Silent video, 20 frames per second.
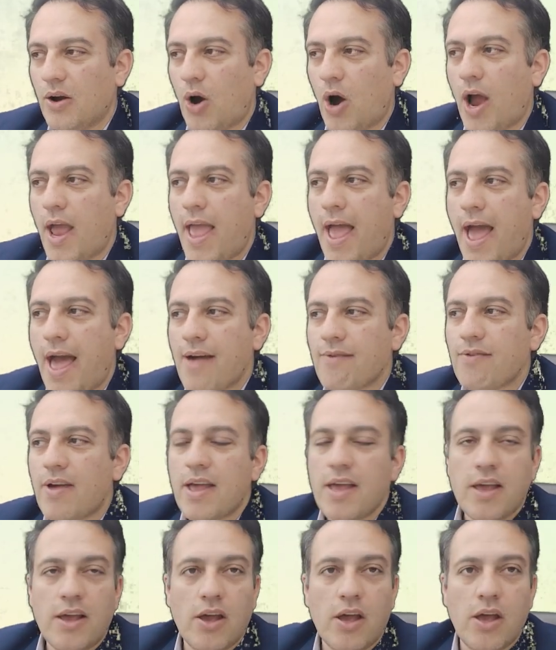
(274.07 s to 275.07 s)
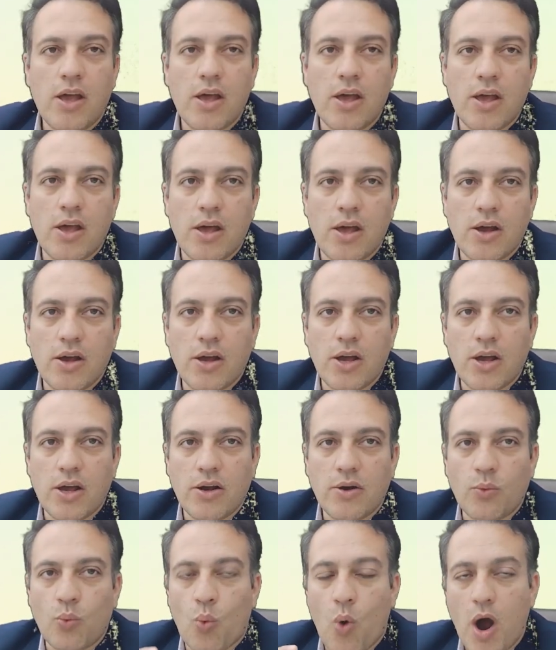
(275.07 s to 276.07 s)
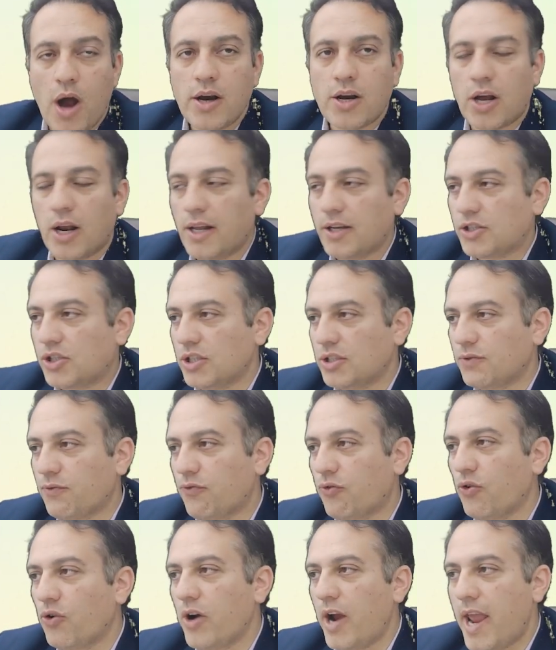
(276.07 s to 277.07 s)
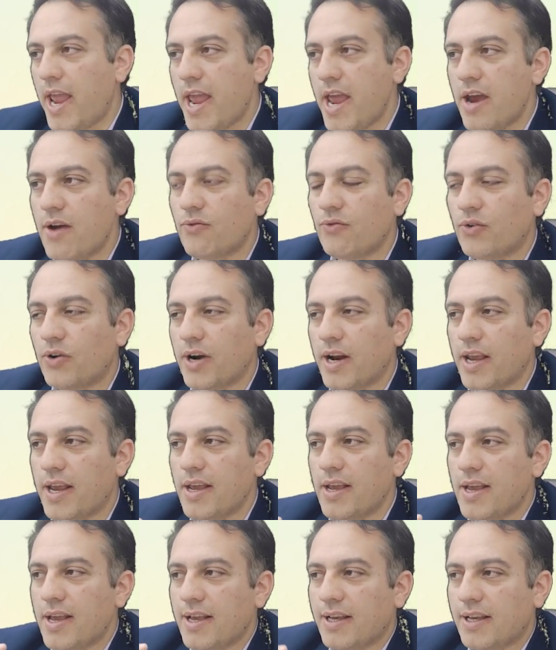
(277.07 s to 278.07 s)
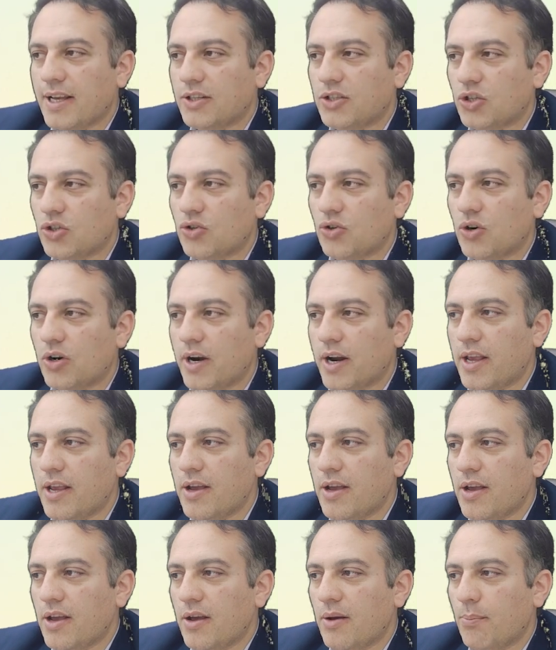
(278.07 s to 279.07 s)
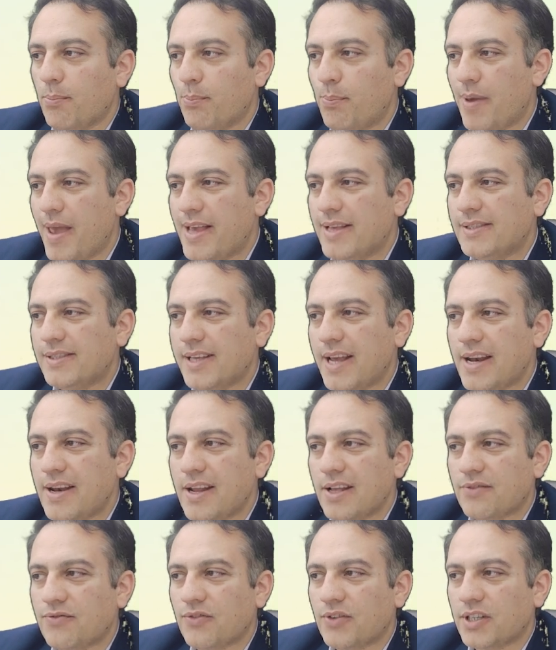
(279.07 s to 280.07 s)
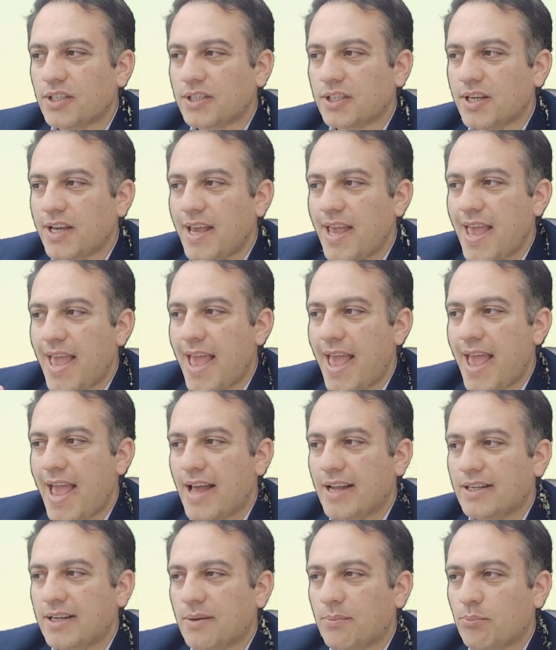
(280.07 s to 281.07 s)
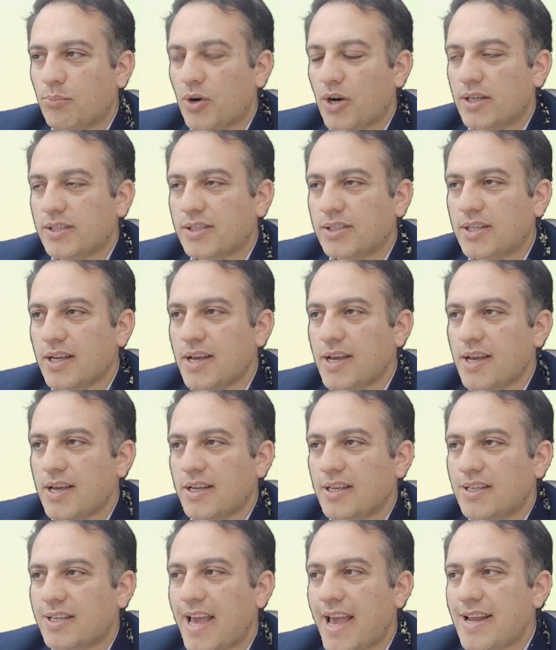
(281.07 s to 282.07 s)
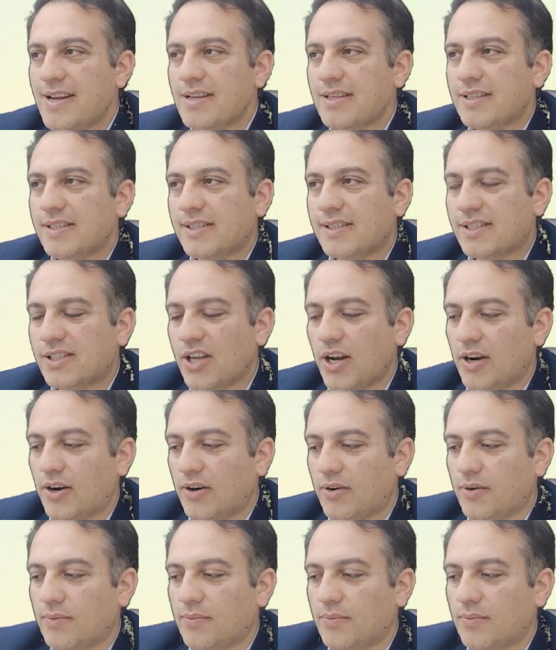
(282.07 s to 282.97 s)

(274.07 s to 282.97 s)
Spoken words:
I have one collections for every category: Bayesian network and breast cancer.